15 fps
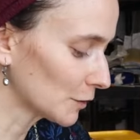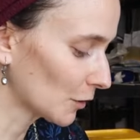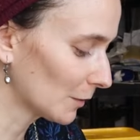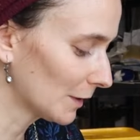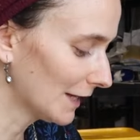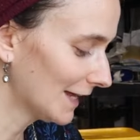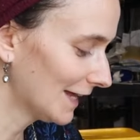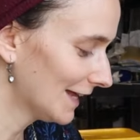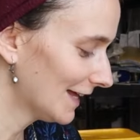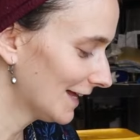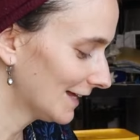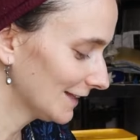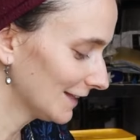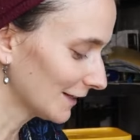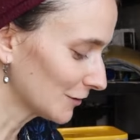So
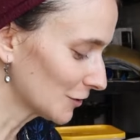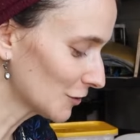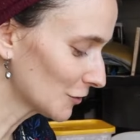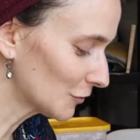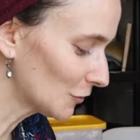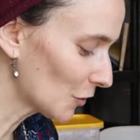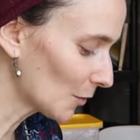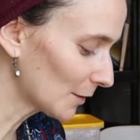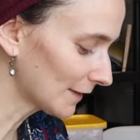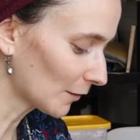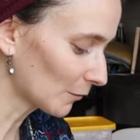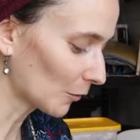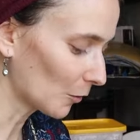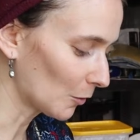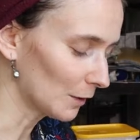just knowing
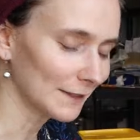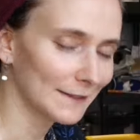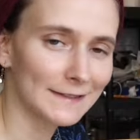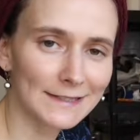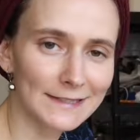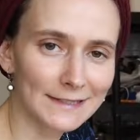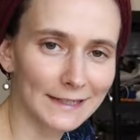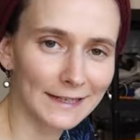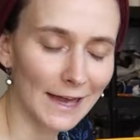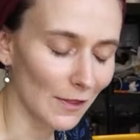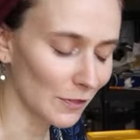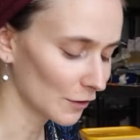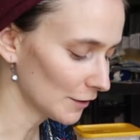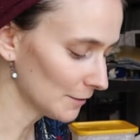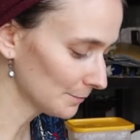that we're all in this
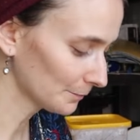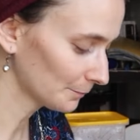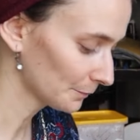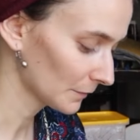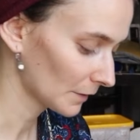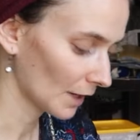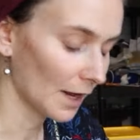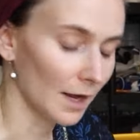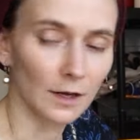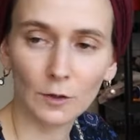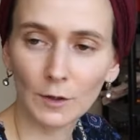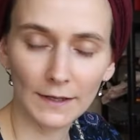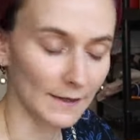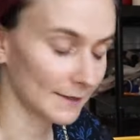together. Okay,